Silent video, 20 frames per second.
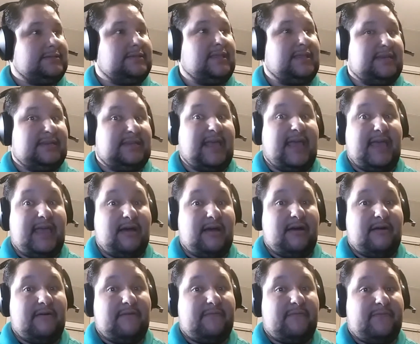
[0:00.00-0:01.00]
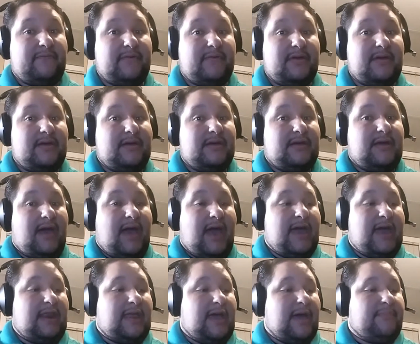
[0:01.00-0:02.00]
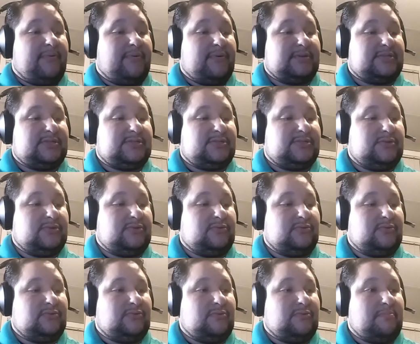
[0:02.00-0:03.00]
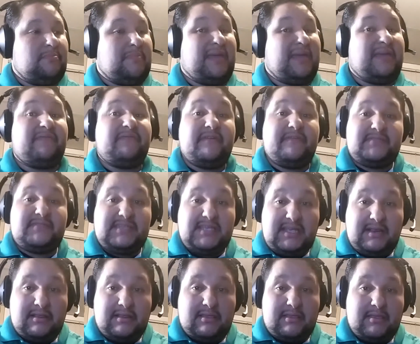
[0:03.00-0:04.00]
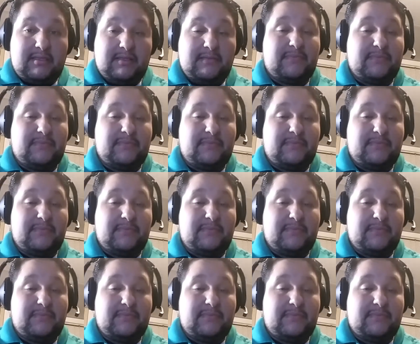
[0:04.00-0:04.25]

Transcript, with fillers: the day of, and it got pushed to May 15th.